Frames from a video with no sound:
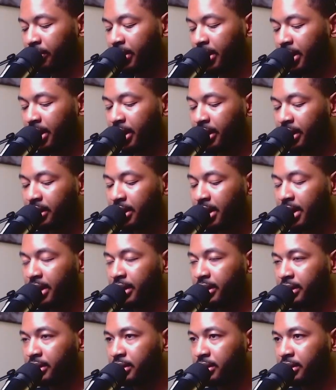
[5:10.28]
and kind
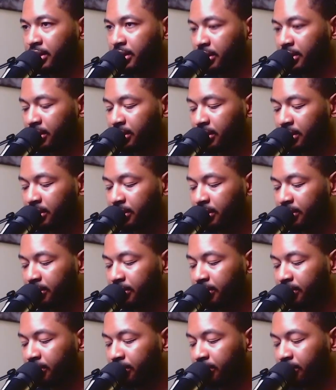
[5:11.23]
of
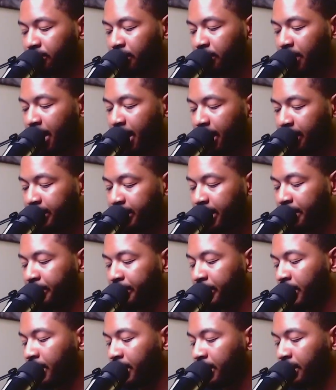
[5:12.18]
to add that
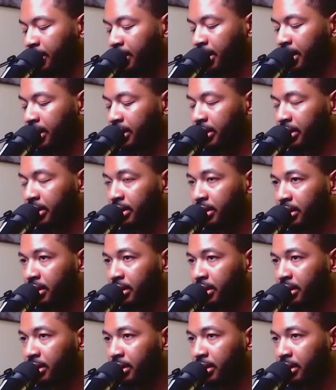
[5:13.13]
melodic line there.